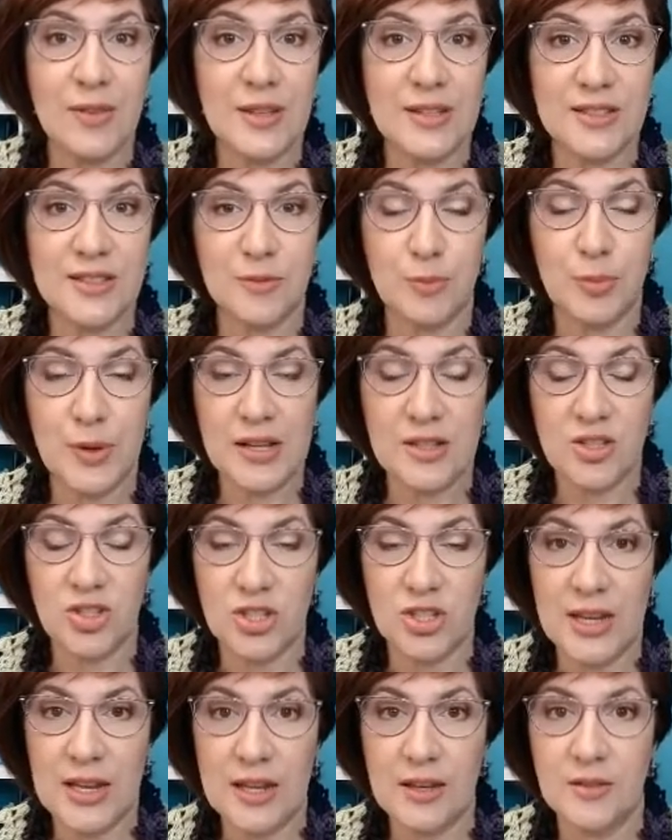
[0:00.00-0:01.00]
this
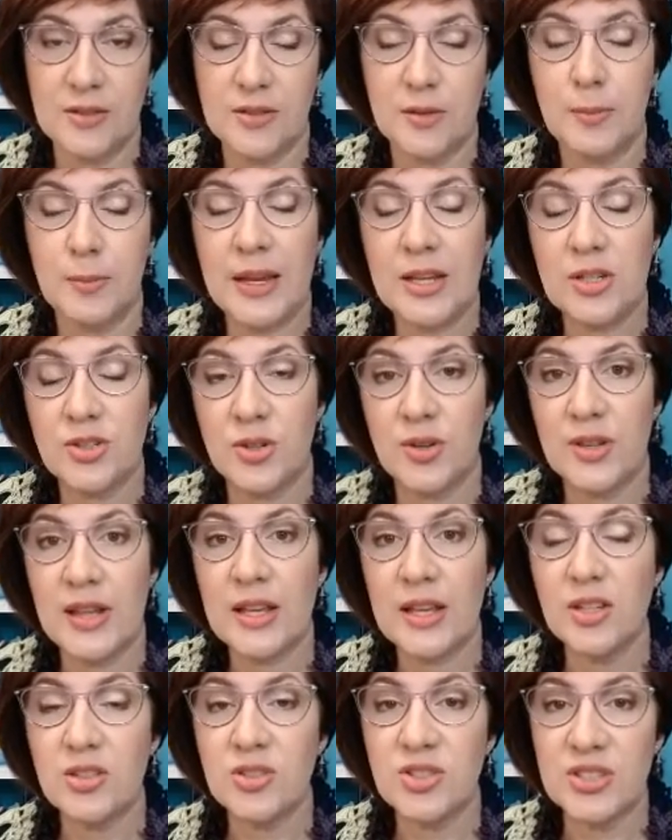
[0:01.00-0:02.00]
spreadsheet. So make sure
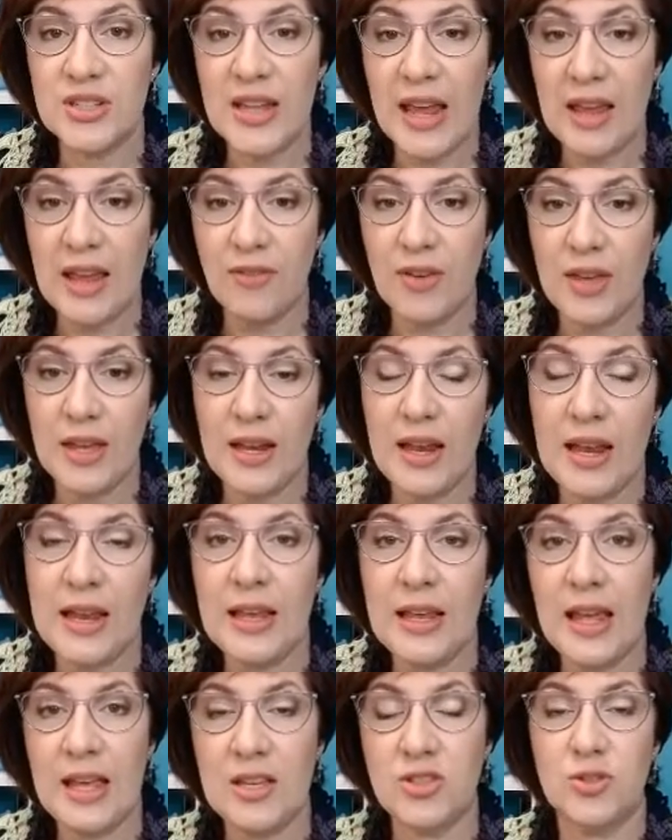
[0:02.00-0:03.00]
that you save it in
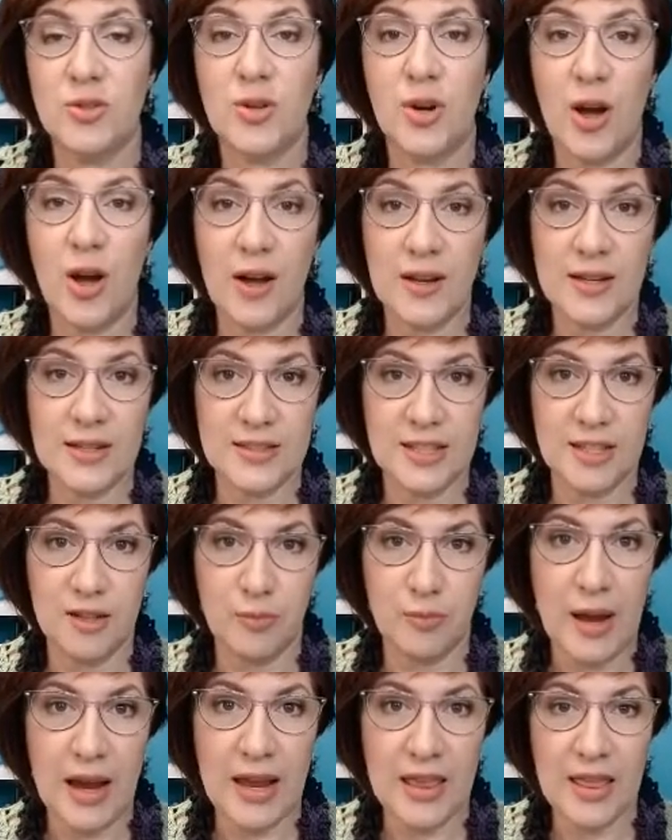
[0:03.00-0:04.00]
case you're audited
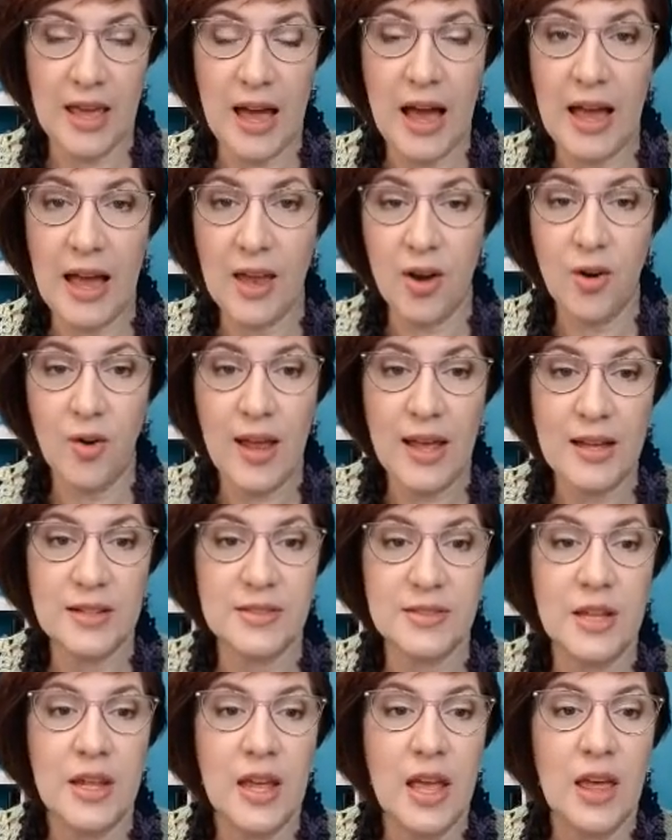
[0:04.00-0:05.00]
by the
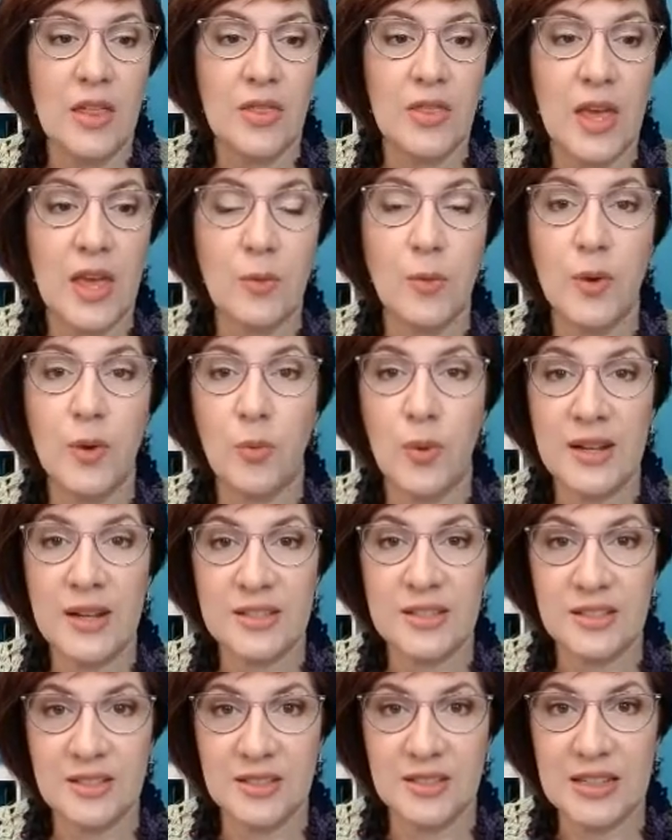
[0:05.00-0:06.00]
IRS. They would
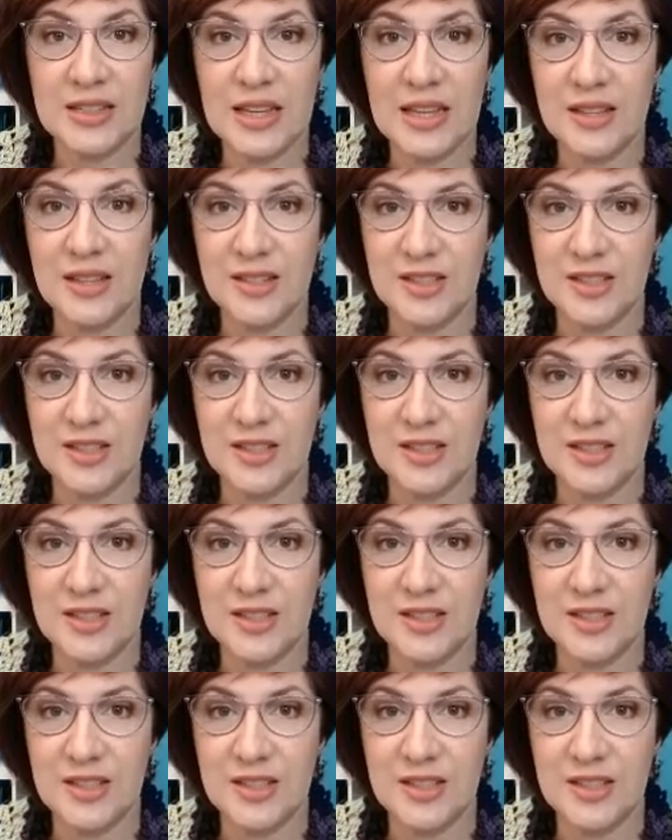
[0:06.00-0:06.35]
want to see the